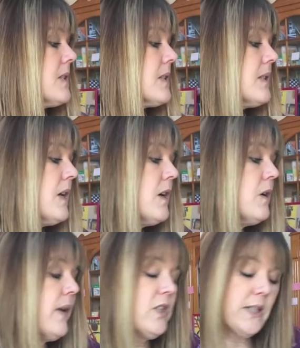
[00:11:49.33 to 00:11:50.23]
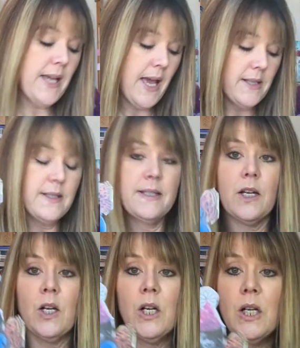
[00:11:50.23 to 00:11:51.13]
So I took a hat
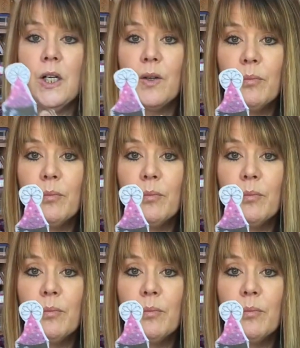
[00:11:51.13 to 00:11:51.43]
sticker,